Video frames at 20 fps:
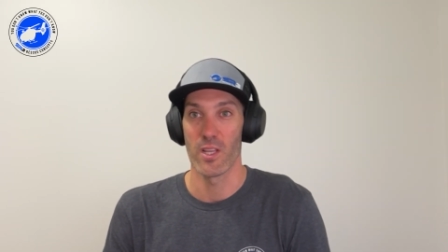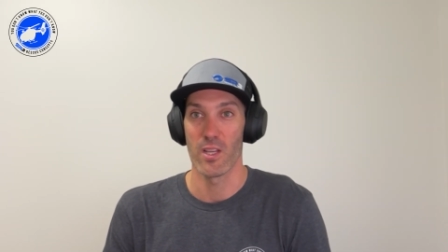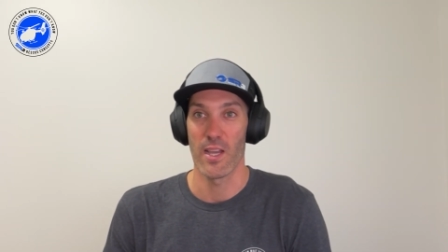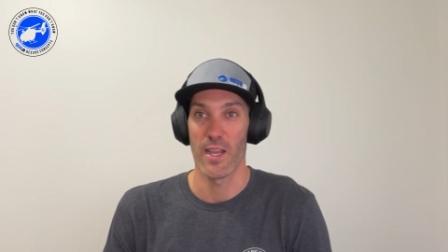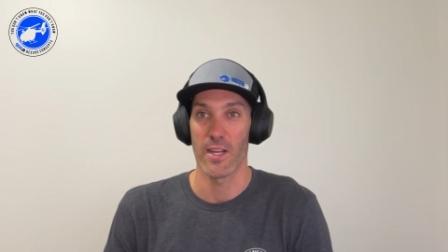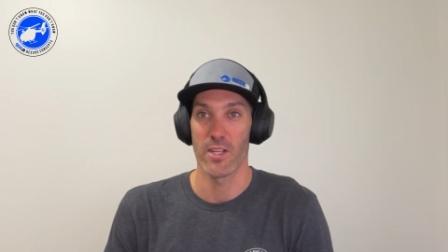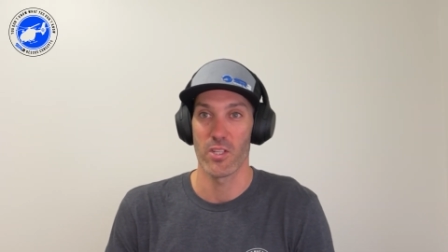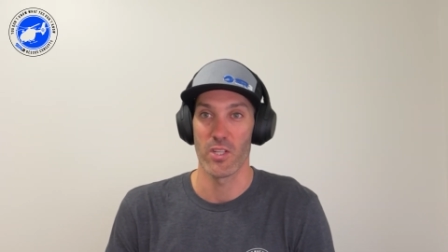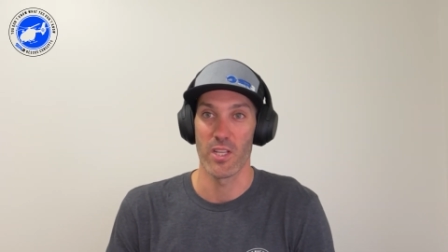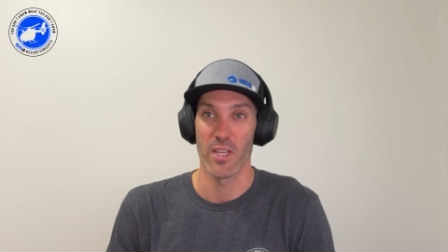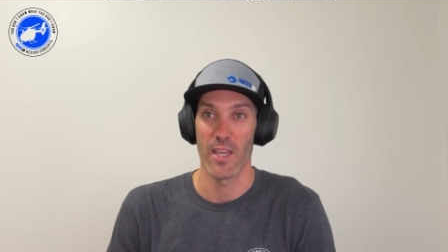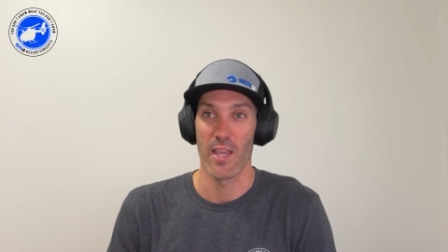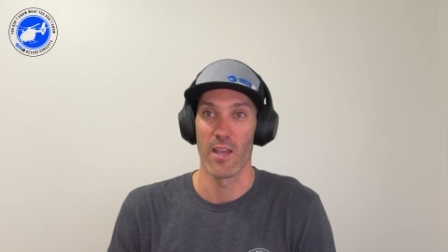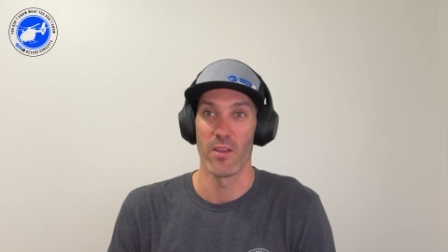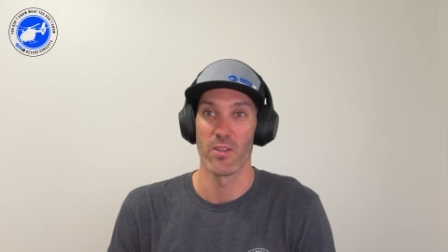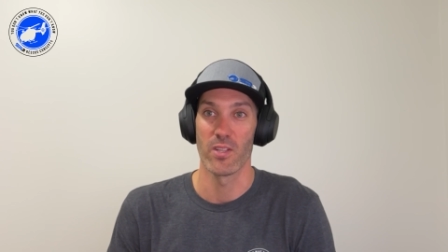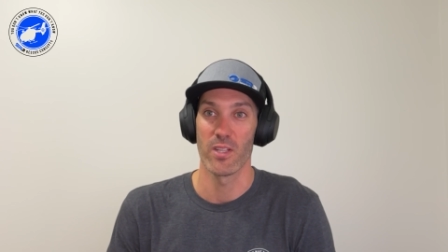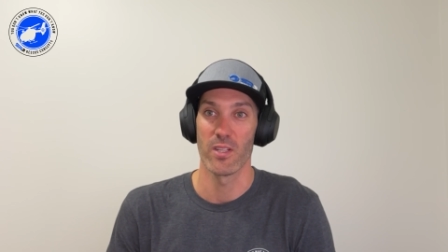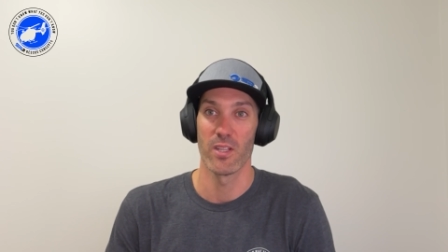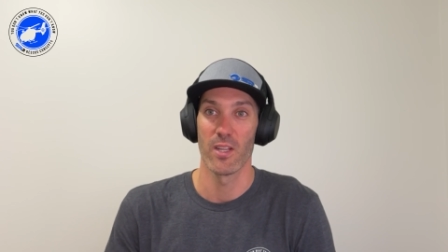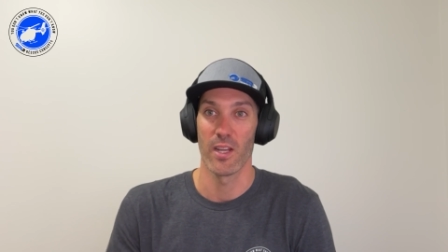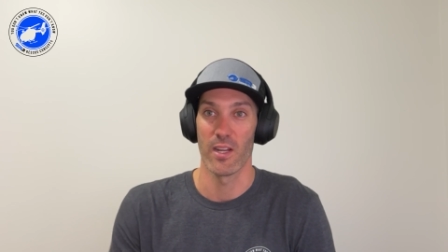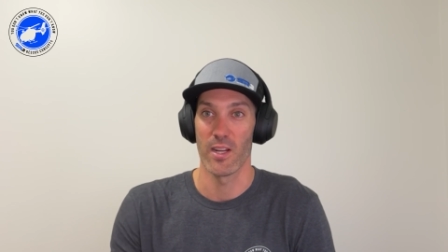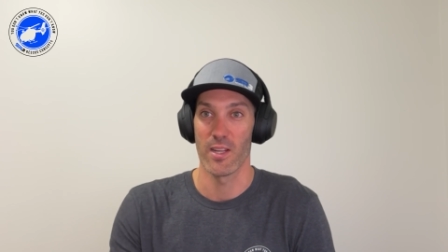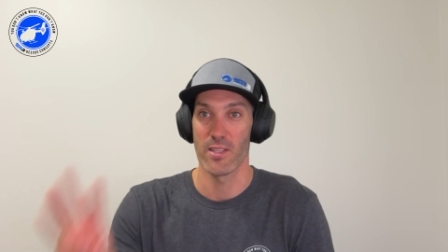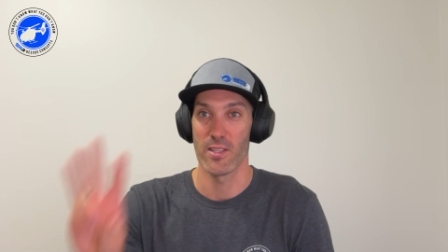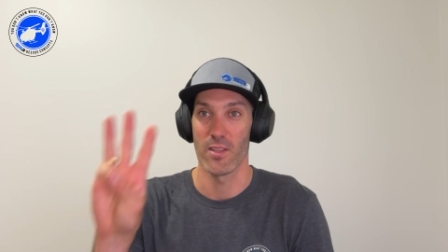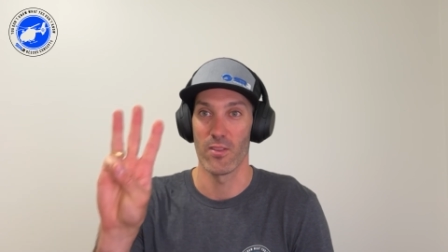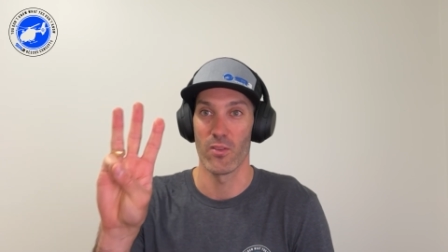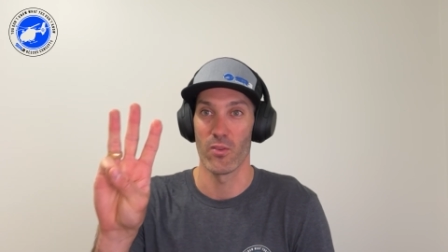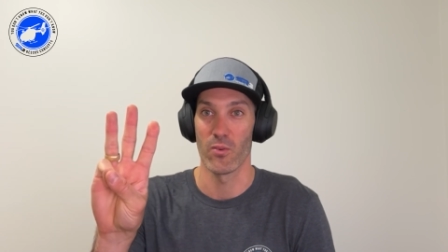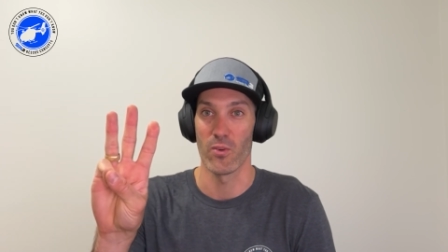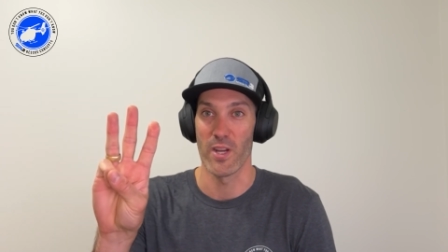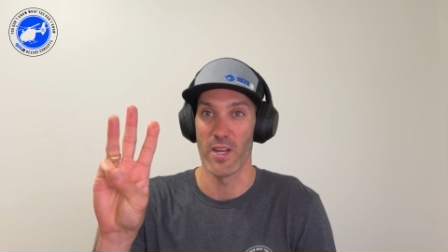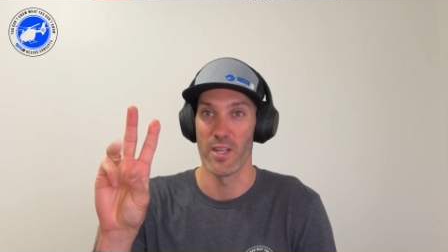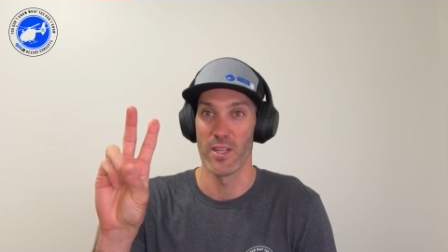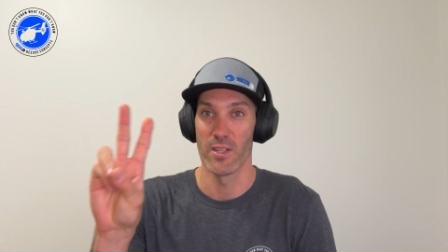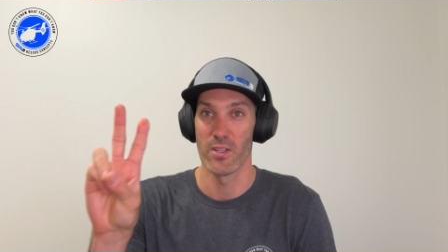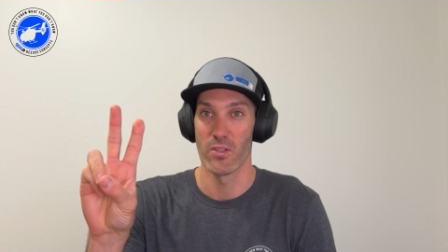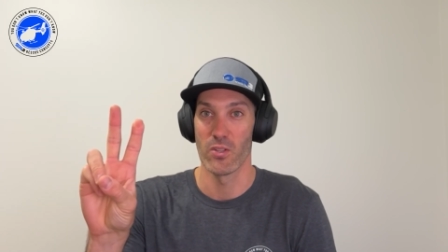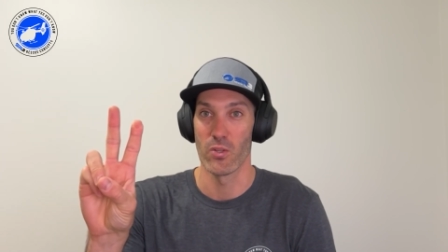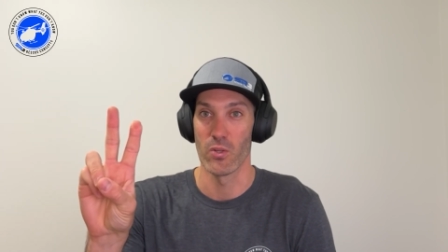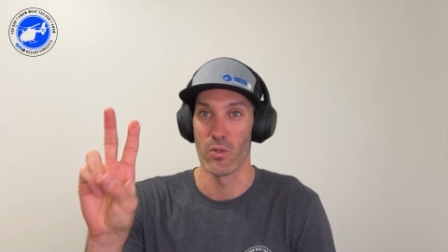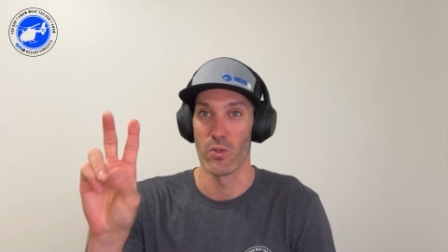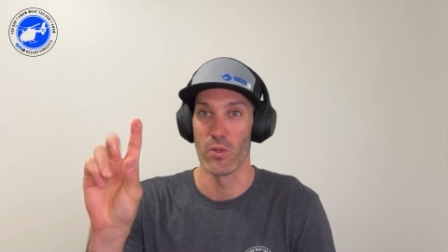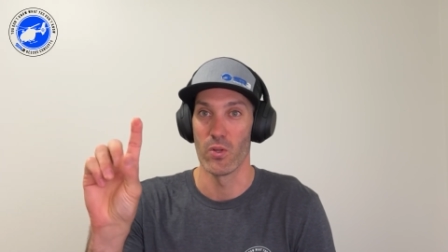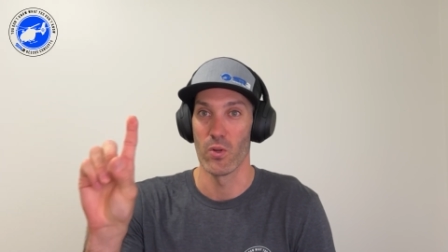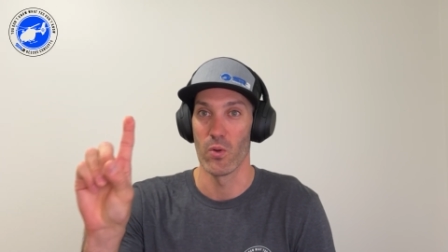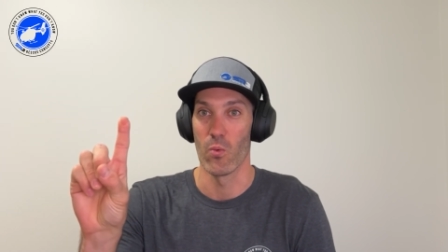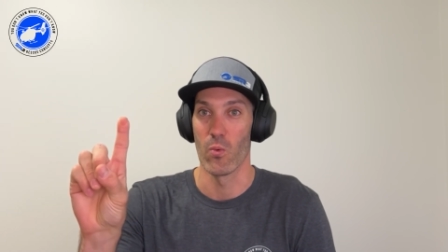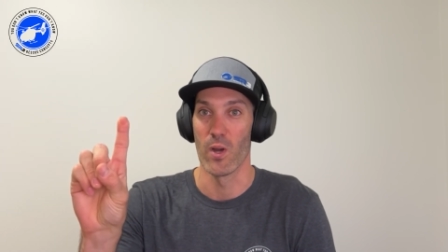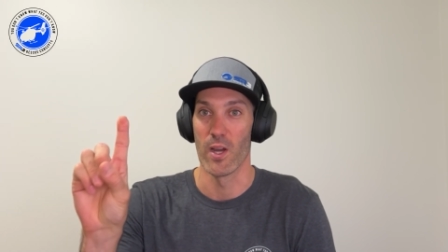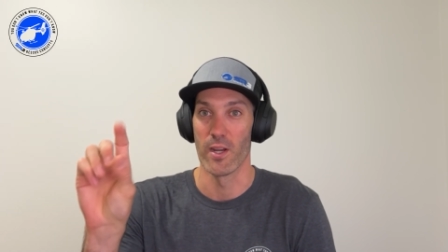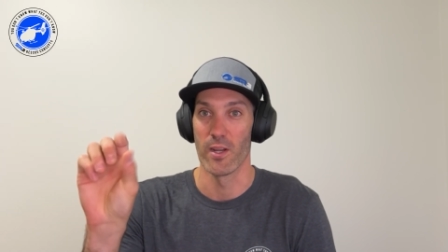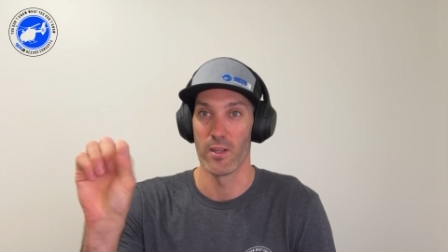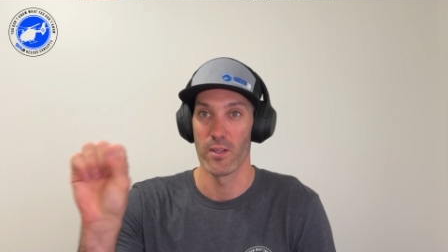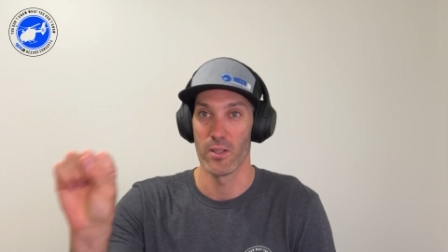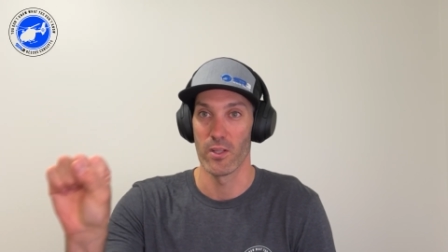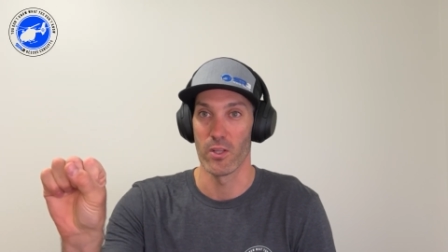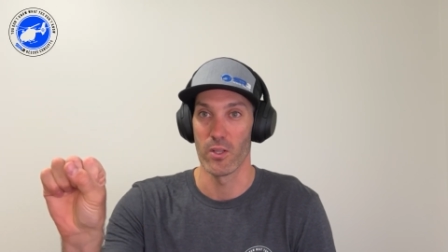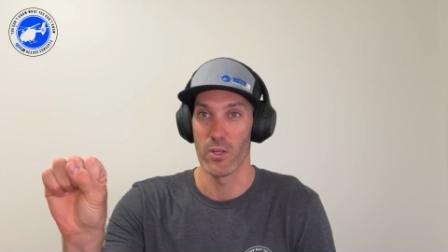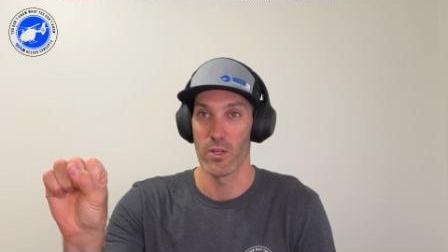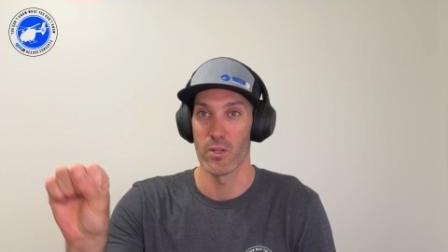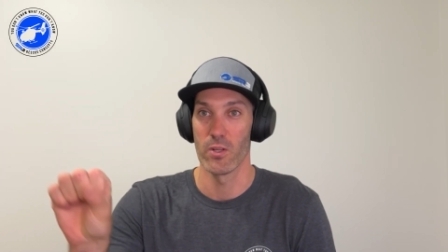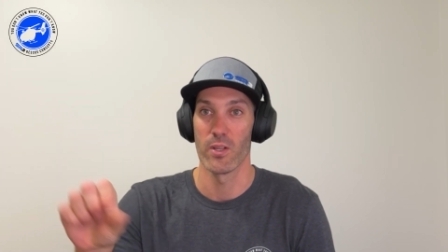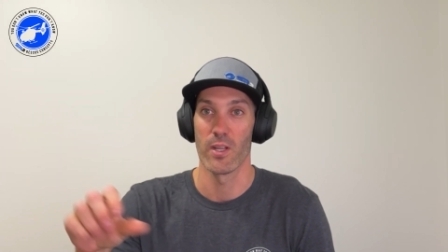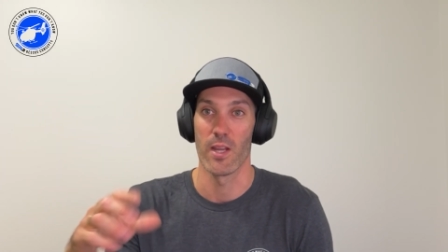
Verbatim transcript: I actually counted and I said 3, 2, 1, go.